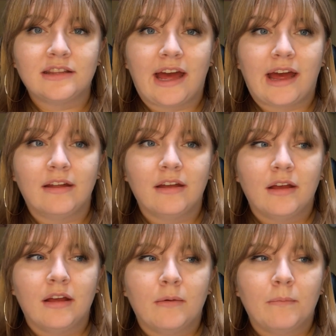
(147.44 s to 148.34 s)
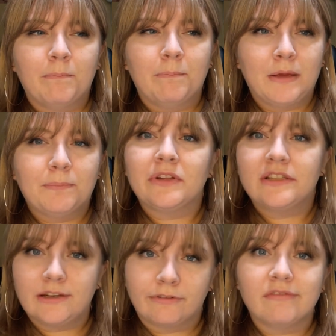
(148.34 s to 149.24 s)
that people in
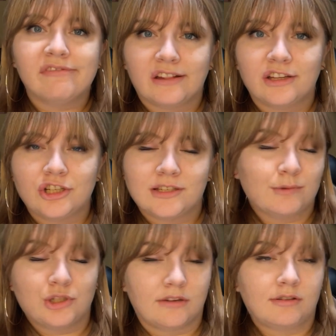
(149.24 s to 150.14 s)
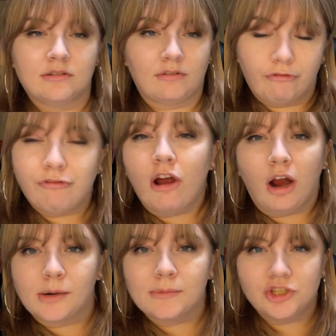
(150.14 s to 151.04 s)
different villages would just
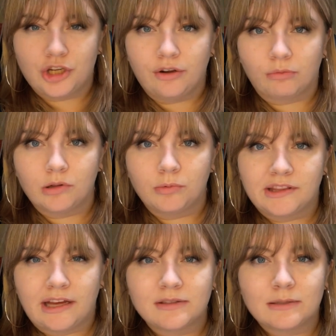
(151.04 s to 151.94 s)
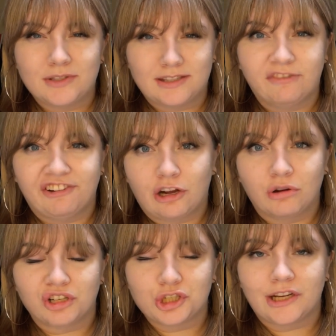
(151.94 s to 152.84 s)
farm in general without specific
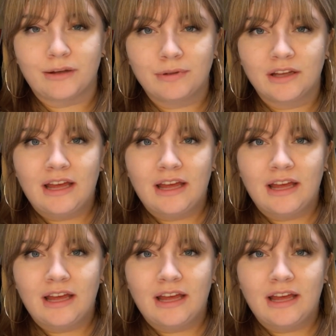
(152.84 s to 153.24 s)
ownership.